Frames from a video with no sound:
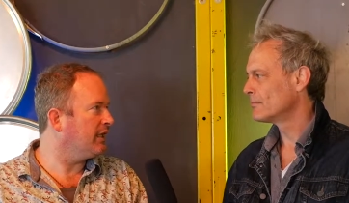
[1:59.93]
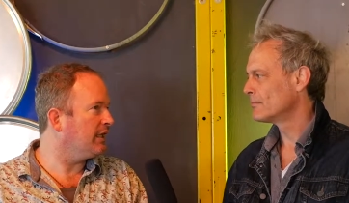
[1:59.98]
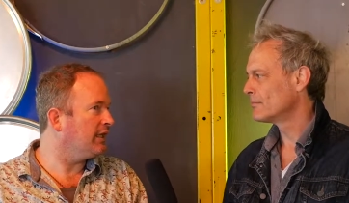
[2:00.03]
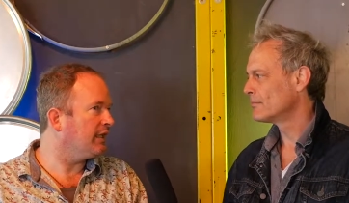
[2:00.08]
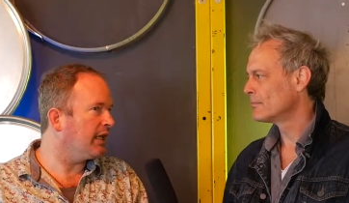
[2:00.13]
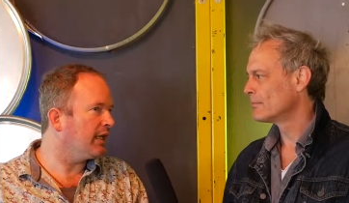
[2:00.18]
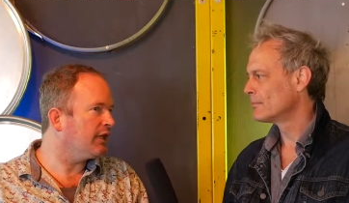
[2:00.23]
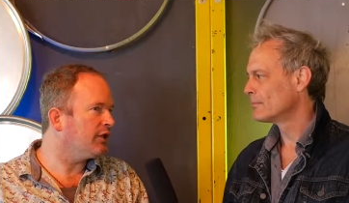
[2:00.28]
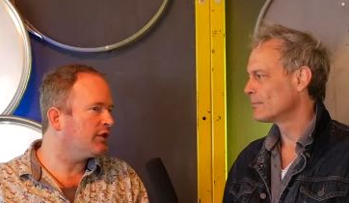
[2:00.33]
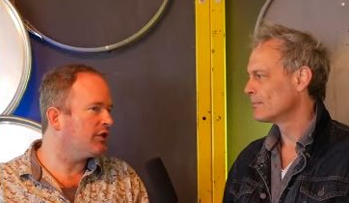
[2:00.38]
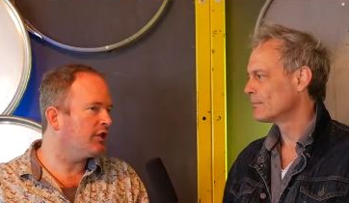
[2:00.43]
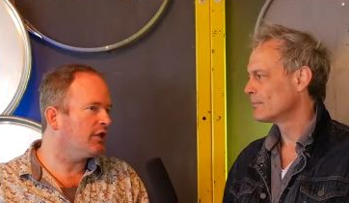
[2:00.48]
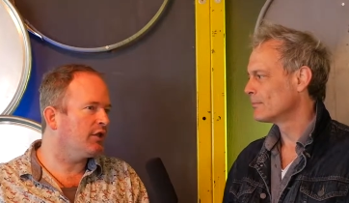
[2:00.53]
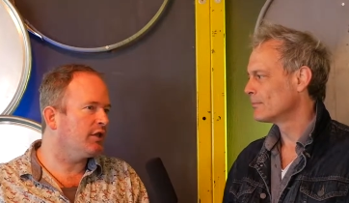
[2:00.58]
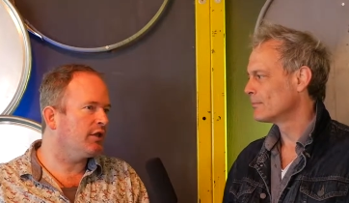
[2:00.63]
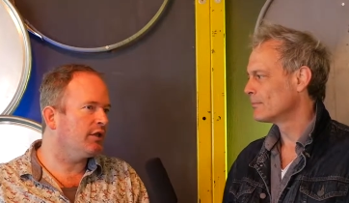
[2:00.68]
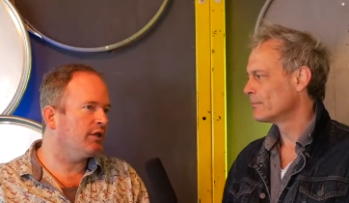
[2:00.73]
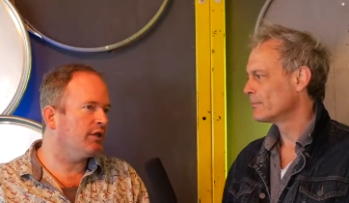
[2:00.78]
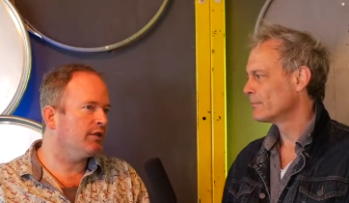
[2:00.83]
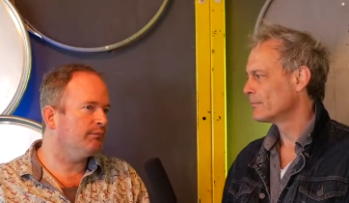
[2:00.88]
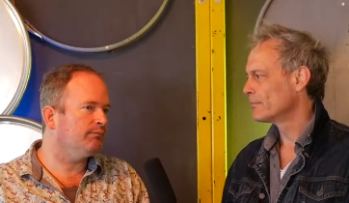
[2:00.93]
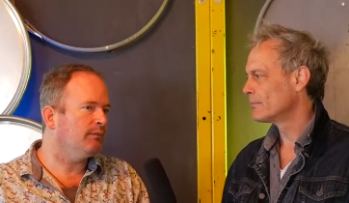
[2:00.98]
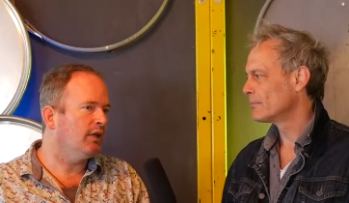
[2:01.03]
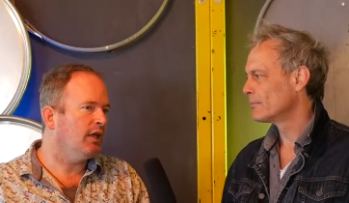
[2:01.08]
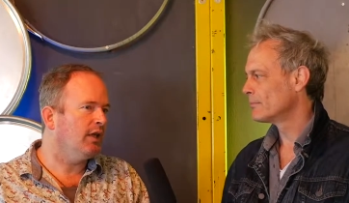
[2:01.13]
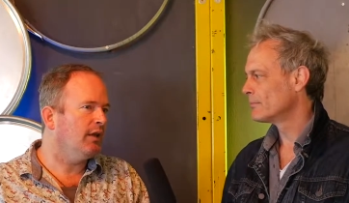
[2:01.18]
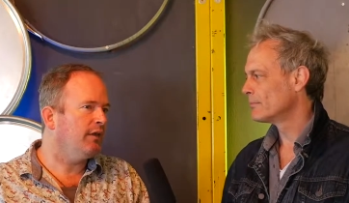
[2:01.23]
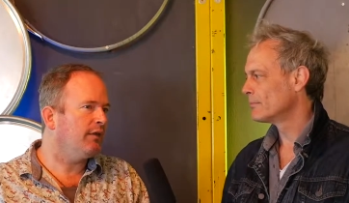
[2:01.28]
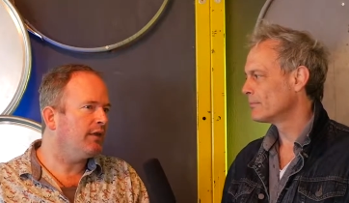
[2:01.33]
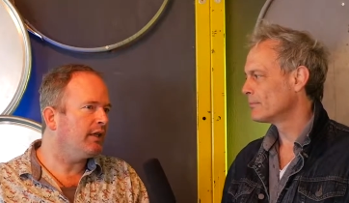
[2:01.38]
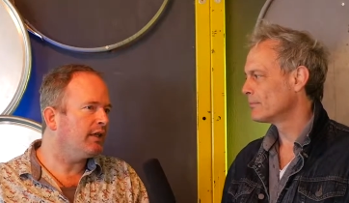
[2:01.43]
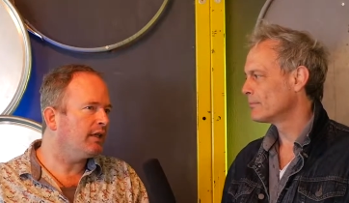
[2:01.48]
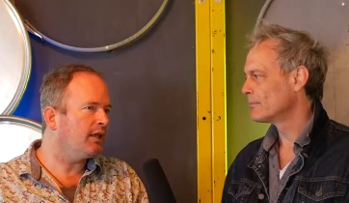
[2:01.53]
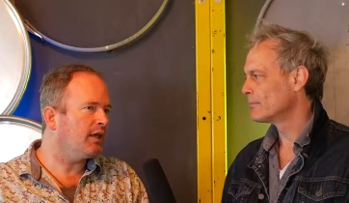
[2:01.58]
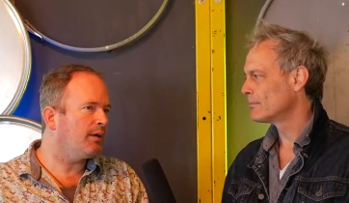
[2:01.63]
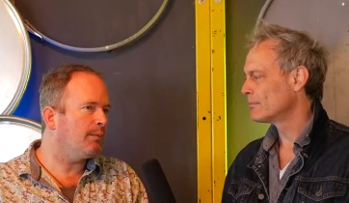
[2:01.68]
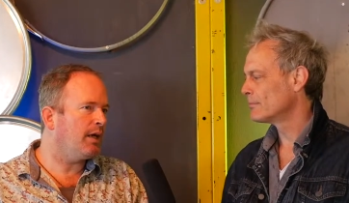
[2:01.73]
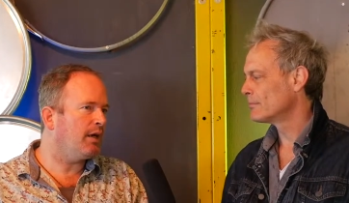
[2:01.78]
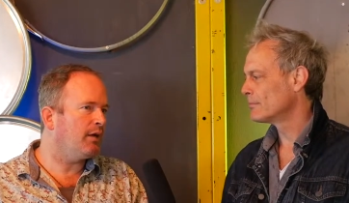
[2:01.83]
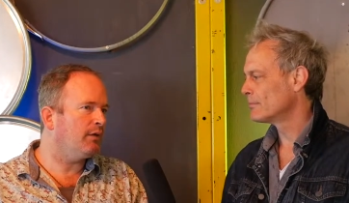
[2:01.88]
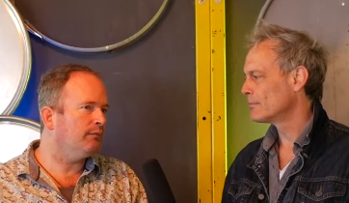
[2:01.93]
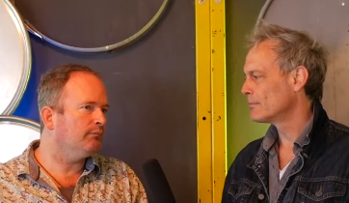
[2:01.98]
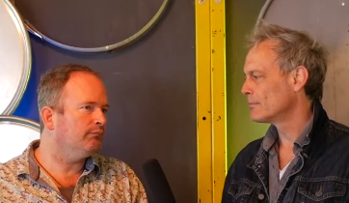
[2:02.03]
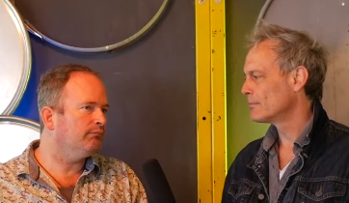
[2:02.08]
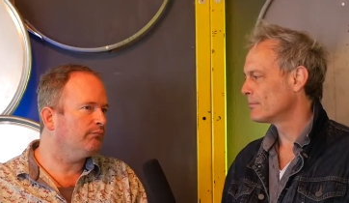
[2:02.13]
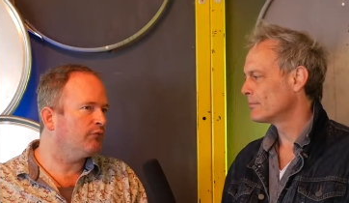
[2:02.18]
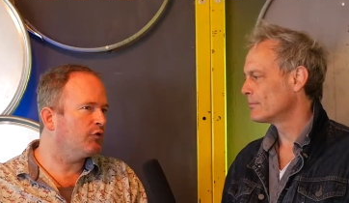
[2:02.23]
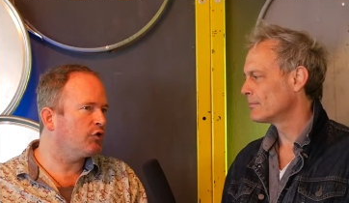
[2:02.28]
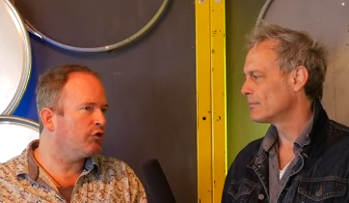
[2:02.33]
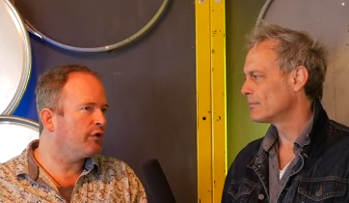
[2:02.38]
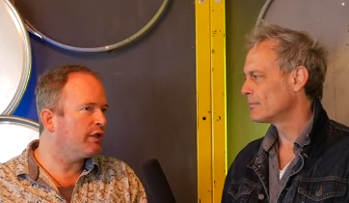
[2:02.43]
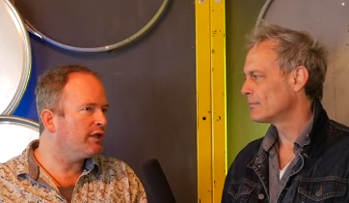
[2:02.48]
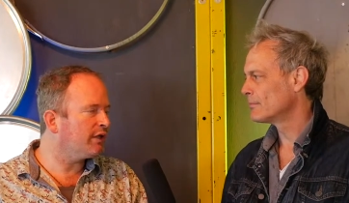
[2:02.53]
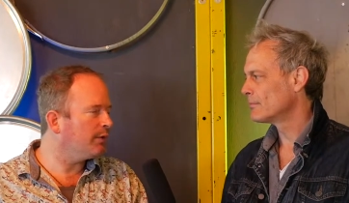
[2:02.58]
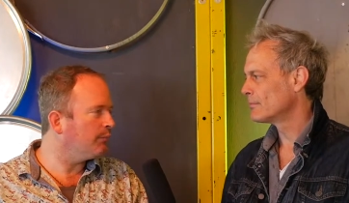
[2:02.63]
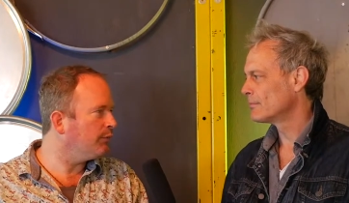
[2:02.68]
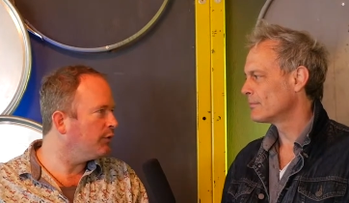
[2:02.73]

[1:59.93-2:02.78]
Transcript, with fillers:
Speaker 1: in nature, thinking about trees and